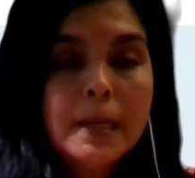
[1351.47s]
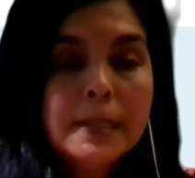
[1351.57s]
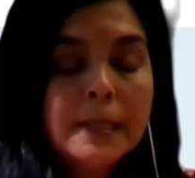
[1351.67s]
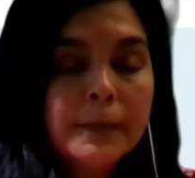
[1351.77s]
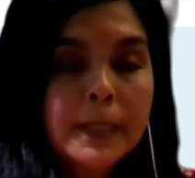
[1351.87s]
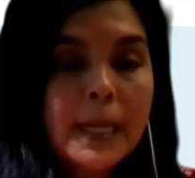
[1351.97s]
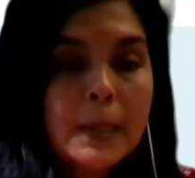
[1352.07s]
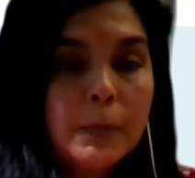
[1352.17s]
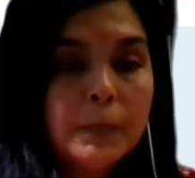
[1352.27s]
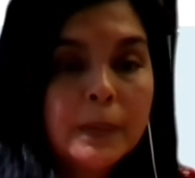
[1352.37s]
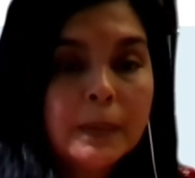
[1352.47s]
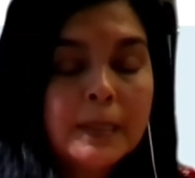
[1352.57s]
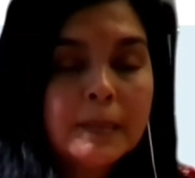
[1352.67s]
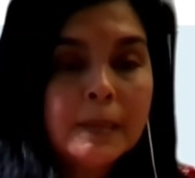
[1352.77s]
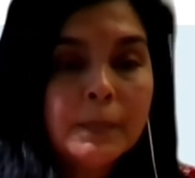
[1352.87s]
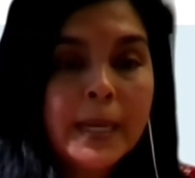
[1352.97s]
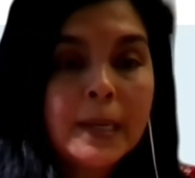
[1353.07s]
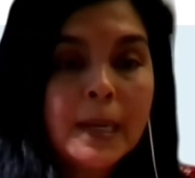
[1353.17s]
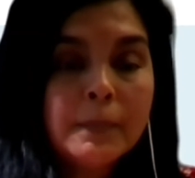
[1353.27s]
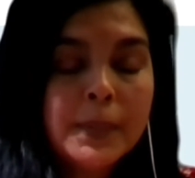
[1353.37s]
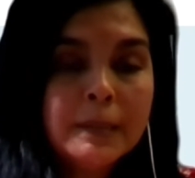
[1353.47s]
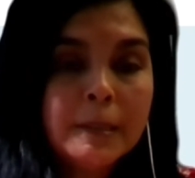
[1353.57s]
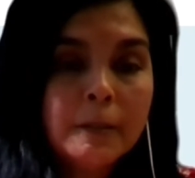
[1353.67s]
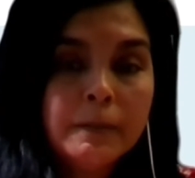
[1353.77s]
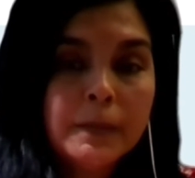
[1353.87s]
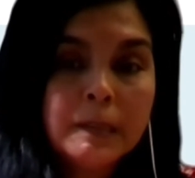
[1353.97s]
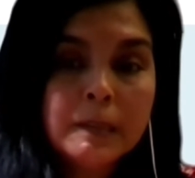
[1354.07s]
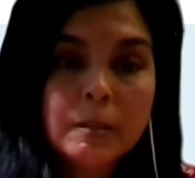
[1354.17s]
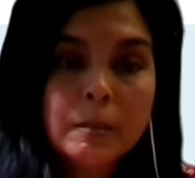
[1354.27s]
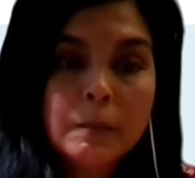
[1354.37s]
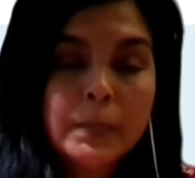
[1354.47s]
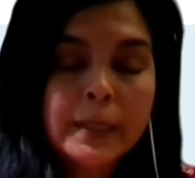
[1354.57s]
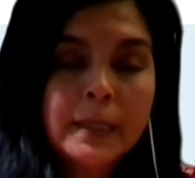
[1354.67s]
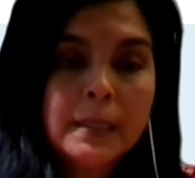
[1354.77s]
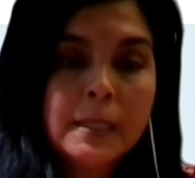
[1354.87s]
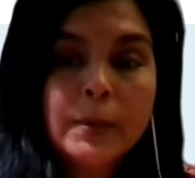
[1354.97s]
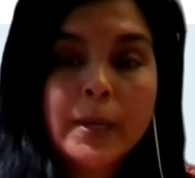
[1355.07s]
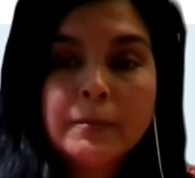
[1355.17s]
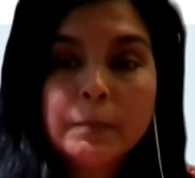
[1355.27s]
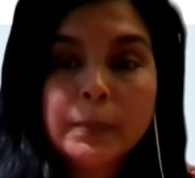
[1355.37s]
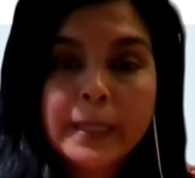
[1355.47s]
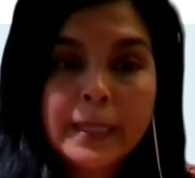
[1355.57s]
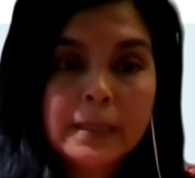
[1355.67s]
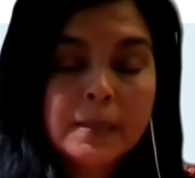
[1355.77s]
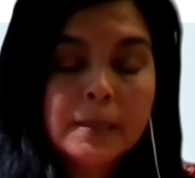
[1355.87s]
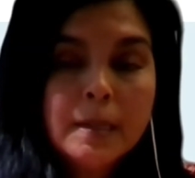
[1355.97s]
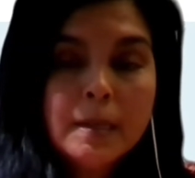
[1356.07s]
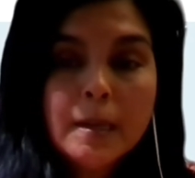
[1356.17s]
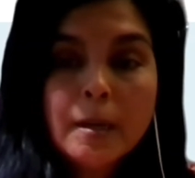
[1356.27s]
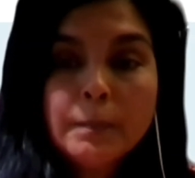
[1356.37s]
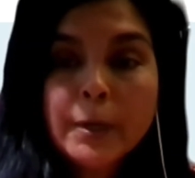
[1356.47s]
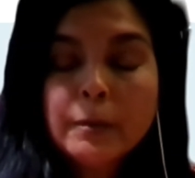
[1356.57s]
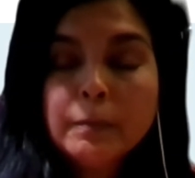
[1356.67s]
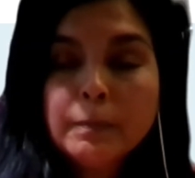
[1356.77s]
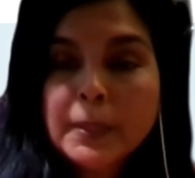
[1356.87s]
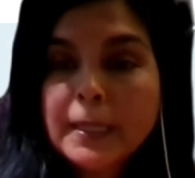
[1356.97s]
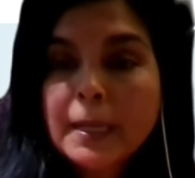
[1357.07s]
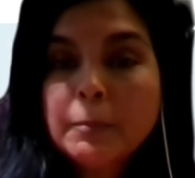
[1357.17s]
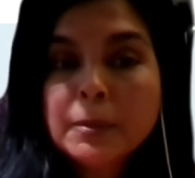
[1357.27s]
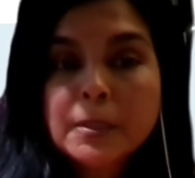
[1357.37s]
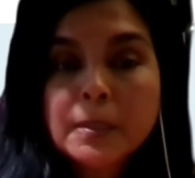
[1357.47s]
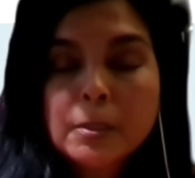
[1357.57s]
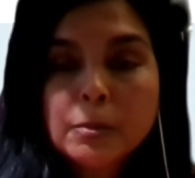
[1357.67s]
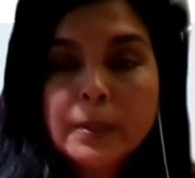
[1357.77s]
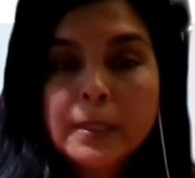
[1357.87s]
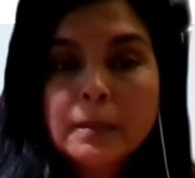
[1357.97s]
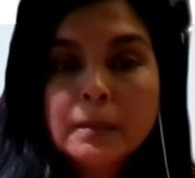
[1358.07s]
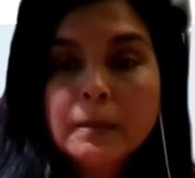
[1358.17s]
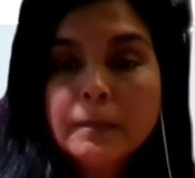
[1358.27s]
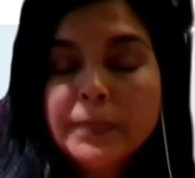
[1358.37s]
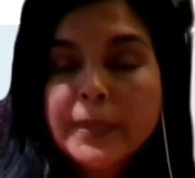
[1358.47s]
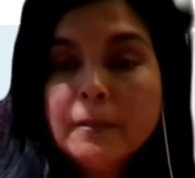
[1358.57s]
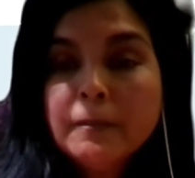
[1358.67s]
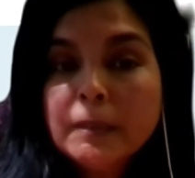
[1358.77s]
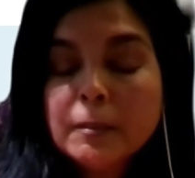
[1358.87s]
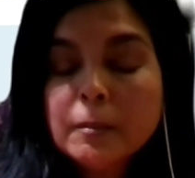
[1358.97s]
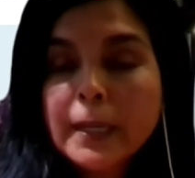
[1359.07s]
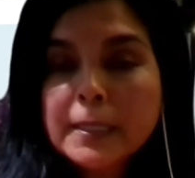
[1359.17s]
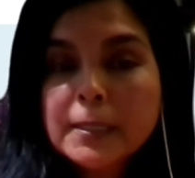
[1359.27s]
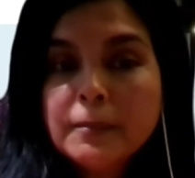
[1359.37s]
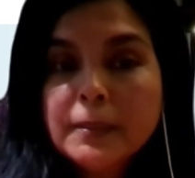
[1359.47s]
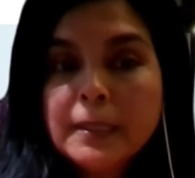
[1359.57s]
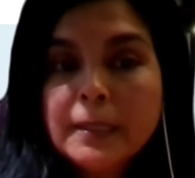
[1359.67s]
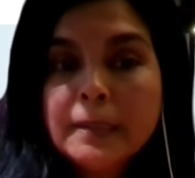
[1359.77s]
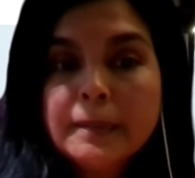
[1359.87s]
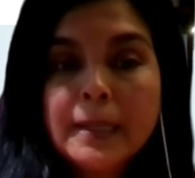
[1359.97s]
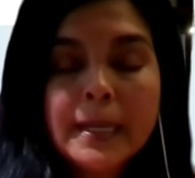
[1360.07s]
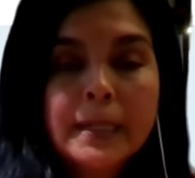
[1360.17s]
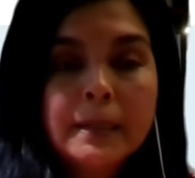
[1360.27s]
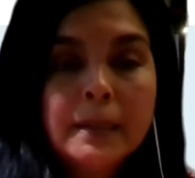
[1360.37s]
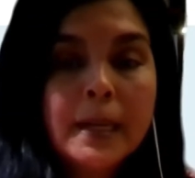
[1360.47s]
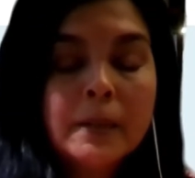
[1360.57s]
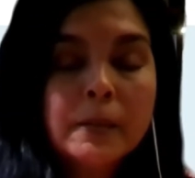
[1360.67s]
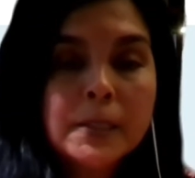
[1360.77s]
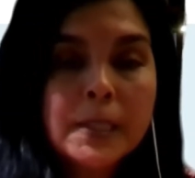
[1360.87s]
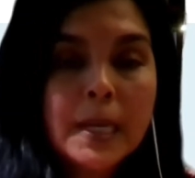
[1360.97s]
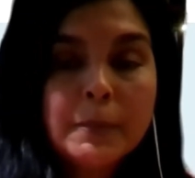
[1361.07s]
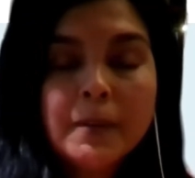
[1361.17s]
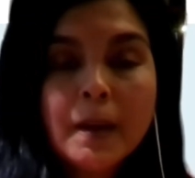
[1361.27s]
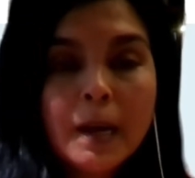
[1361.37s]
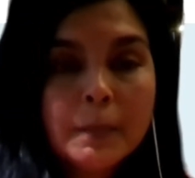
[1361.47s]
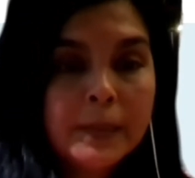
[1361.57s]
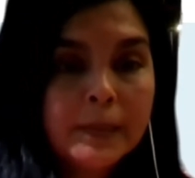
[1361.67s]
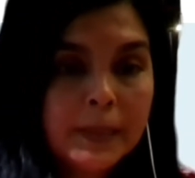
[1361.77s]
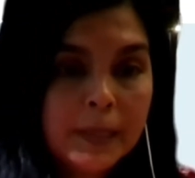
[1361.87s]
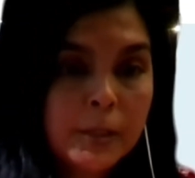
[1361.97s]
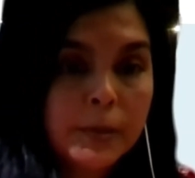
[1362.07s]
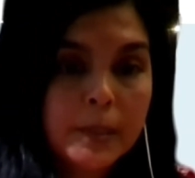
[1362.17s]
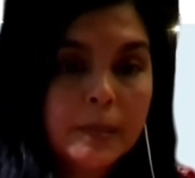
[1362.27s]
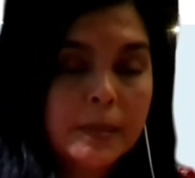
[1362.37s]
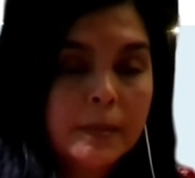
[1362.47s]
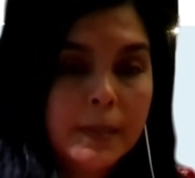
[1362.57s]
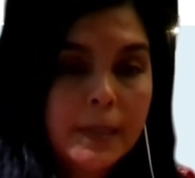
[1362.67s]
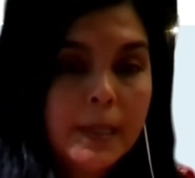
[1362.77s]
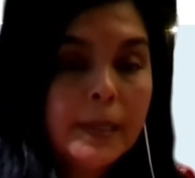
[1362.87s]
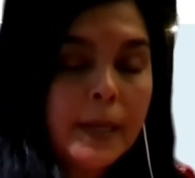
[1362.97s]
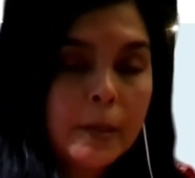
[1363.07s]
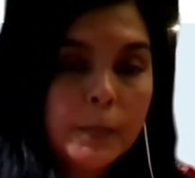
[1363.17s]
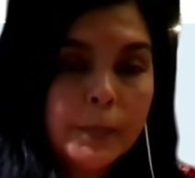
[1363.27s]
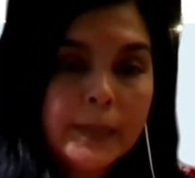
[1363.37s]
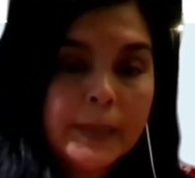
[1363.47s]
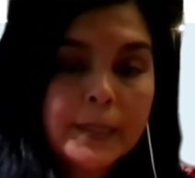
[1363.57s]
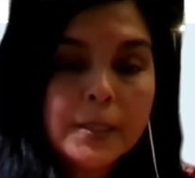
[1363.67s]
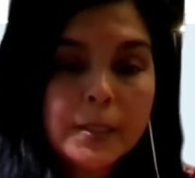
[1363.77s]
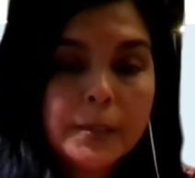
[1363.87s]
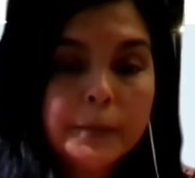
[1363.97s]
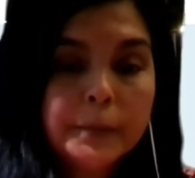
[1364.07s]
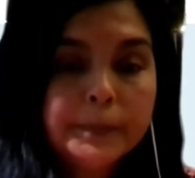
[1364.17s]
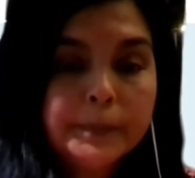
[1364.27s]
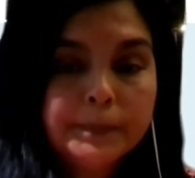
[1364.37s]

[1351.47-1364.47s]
different capabilities. It may not be so physical, but then you have a blend of both being able to enjoy your physical activities and other type of hobbies and interests that are appealing to you.